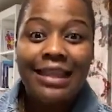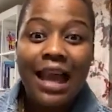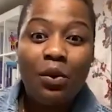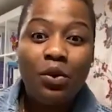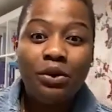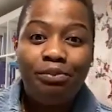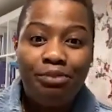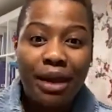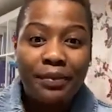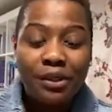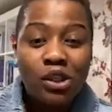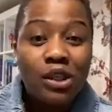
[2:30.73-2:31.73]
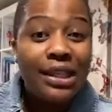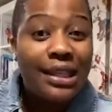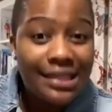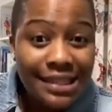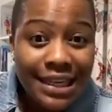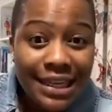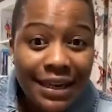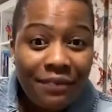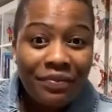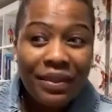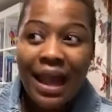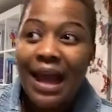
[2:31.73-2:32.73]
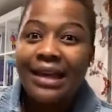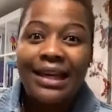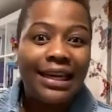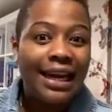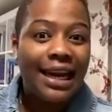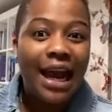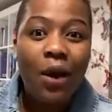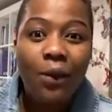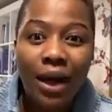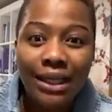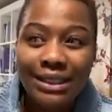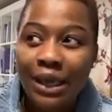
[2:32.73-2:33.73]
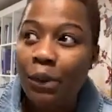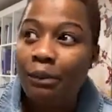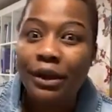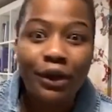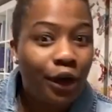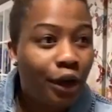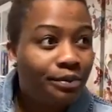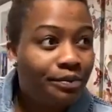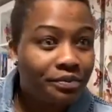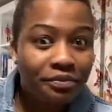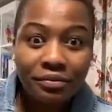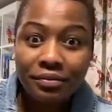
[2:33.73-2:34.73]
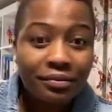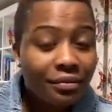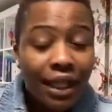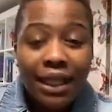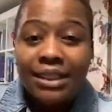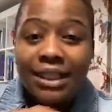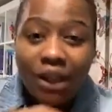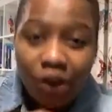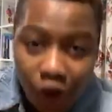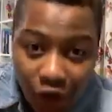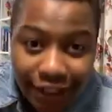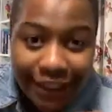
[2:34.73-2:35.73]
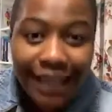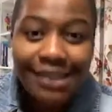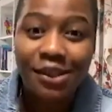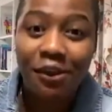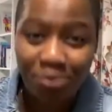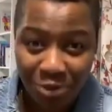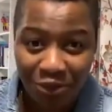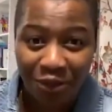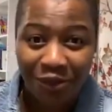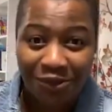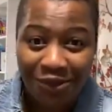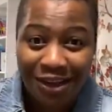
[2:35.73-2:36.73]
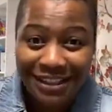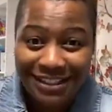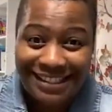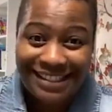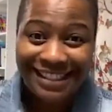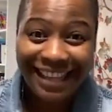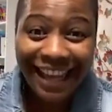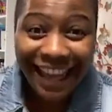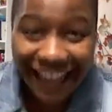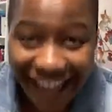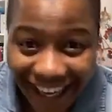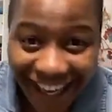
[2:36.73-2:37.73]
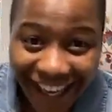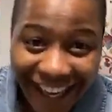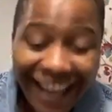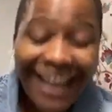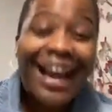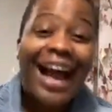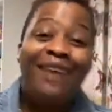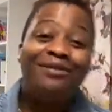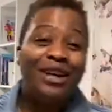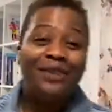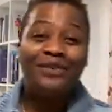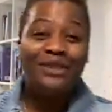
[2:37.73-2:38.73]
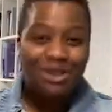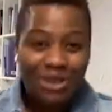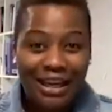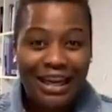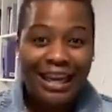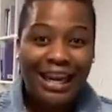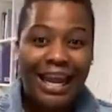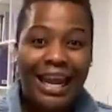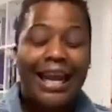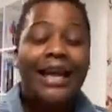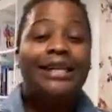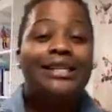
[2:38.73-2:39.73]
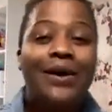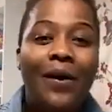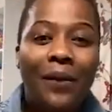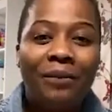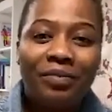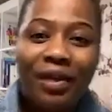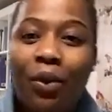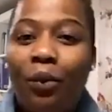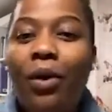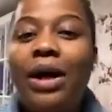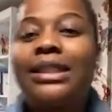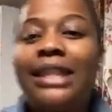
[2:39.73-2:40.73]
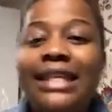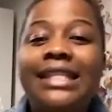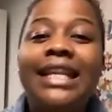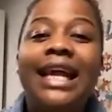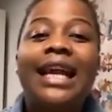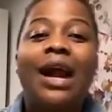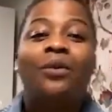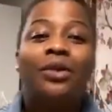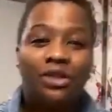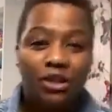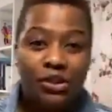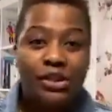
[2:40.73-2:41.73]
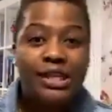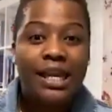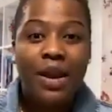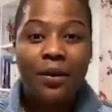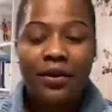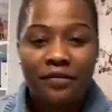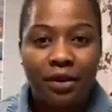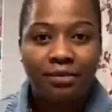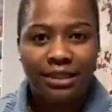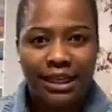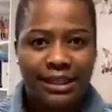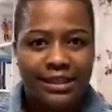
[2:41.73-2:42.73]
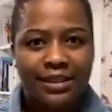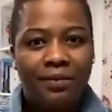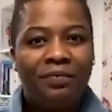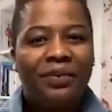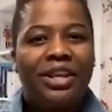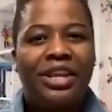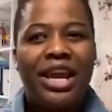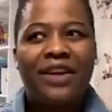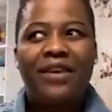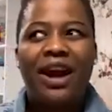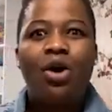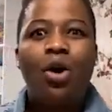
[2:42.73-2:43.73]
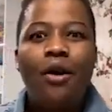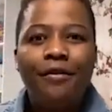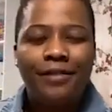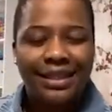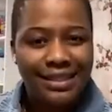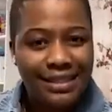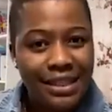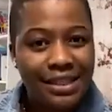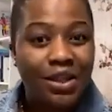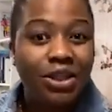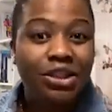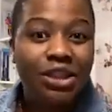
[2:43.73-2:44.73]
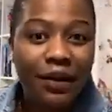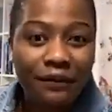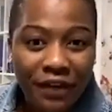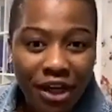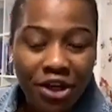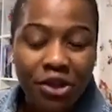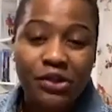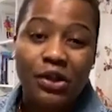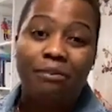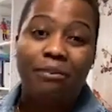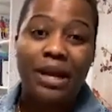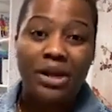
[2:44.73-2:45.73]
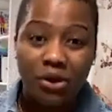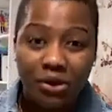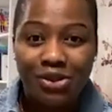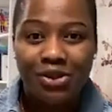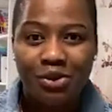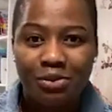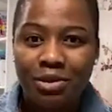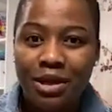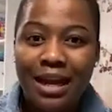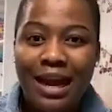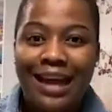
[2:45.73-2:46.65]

they would be able to listen, and in an hour, they will become the goddess of proof of funds. I'm not even joking here. So, what is it that I want you to take away from this? There are over six hundred videos on my YouTube,